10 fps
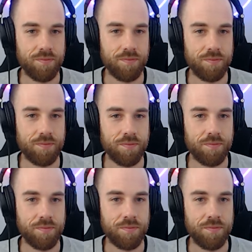
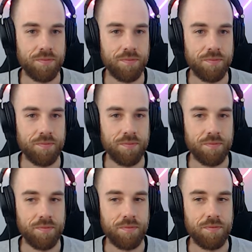
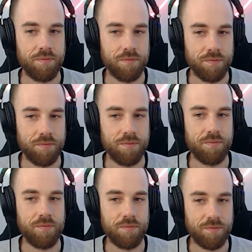
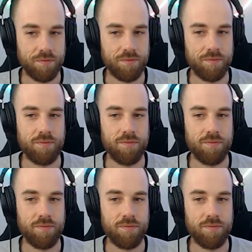[no speech]